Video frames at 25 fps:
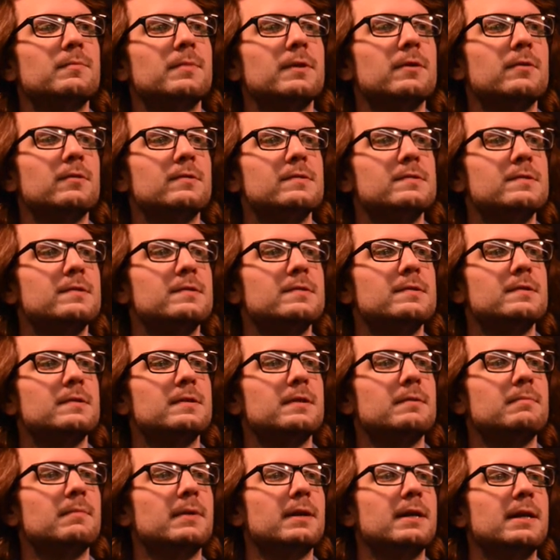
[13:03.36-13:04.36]
be consistent
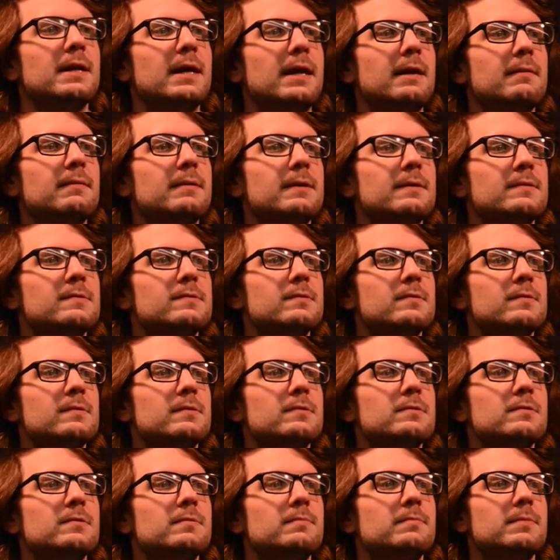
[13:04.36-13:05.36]
in my naming. So
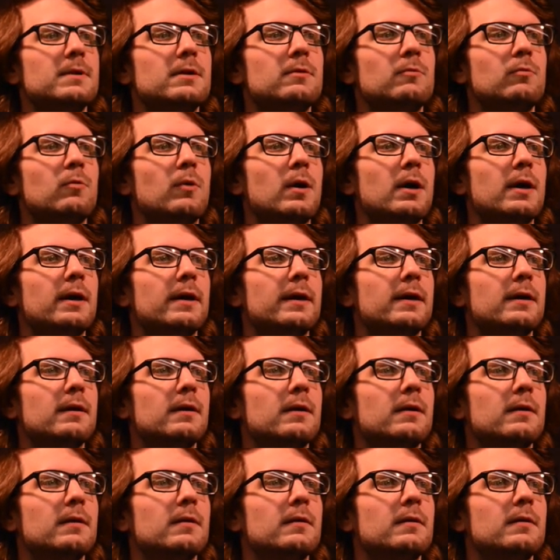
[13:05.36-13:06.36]
this should be a y
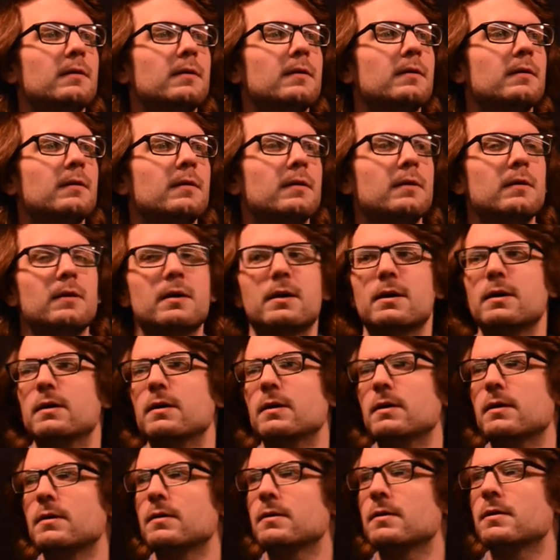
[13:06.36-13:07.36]
here.
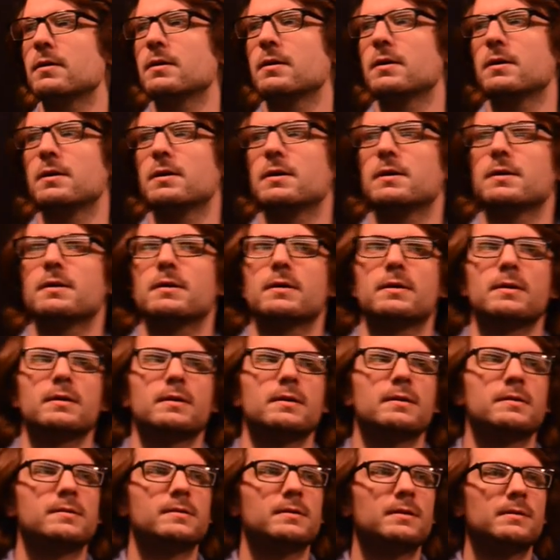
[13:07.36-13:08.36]
Okay,
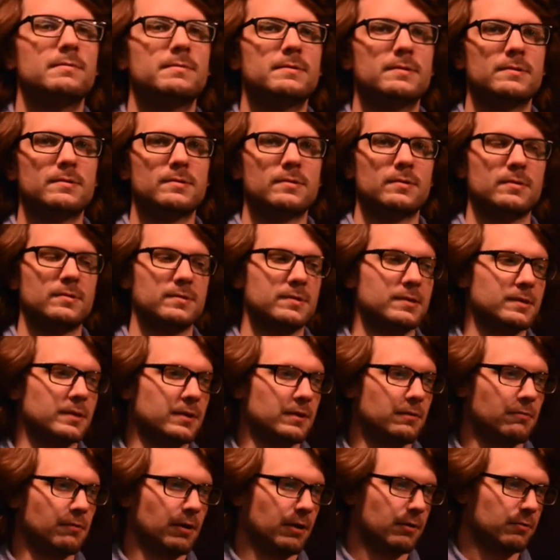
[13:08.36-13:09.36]
is a Lipschitz
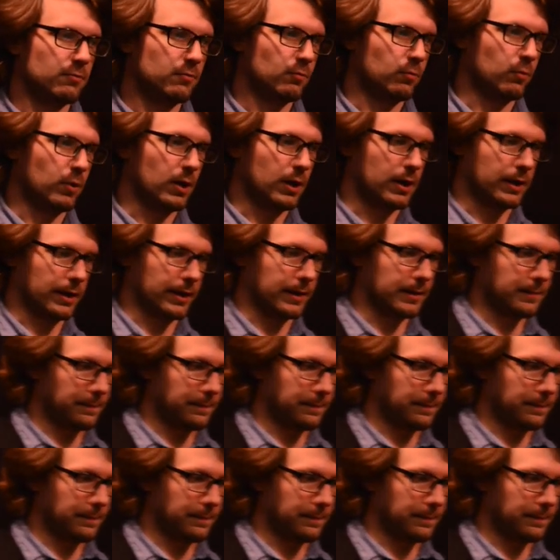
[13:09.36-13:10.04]
constant around y.